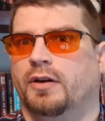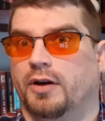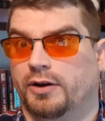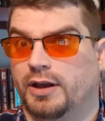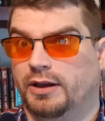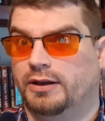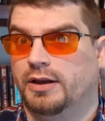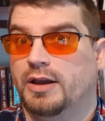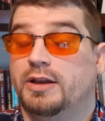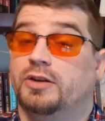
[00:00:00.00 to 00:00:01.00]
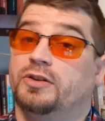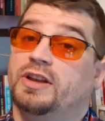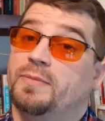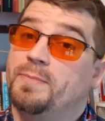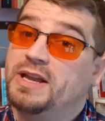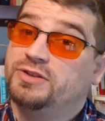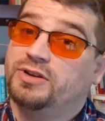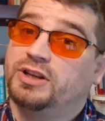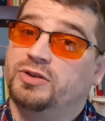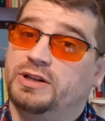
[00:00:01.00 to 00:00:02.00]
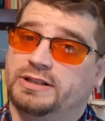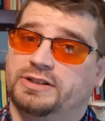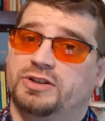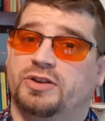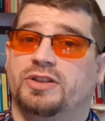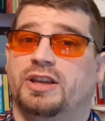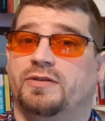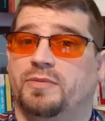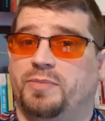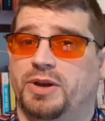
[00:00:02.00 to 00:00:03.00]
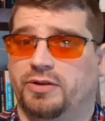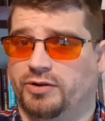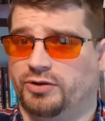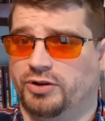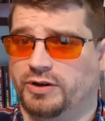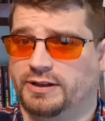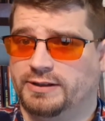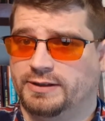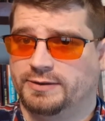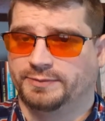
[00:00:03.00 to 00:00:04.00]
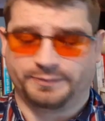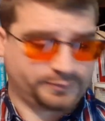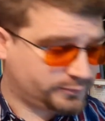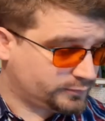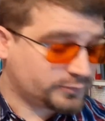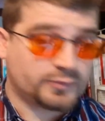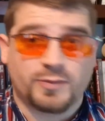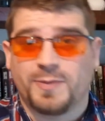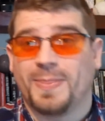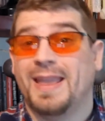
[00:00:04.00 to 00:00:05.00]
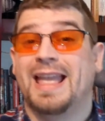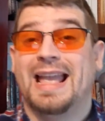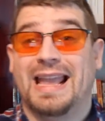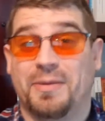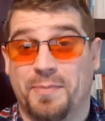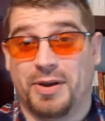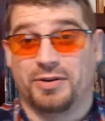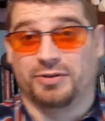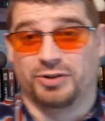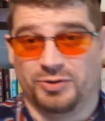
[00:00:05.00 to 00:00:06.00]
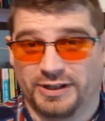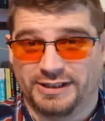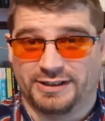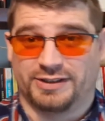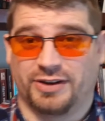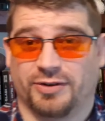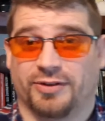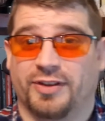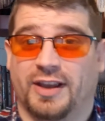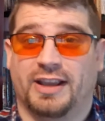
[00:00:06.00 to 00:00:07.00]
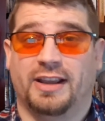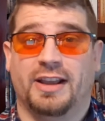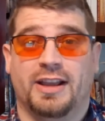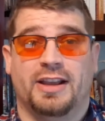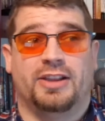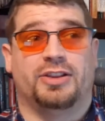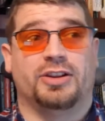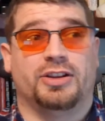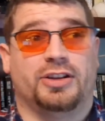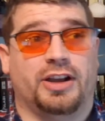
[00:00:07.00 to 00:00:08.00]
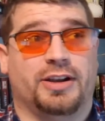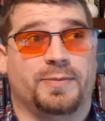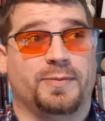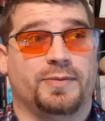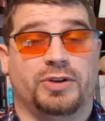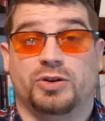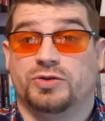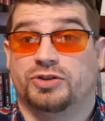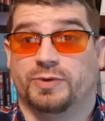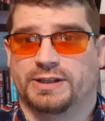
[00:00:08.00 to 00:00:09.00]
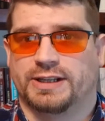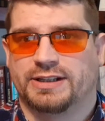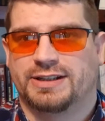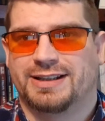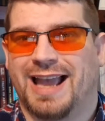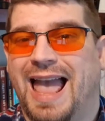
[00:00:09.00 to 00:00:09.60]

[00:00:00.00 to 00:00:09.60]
Okay? You can think of metric units, you can think of imperial units. Imperial units are a thing that used to exist.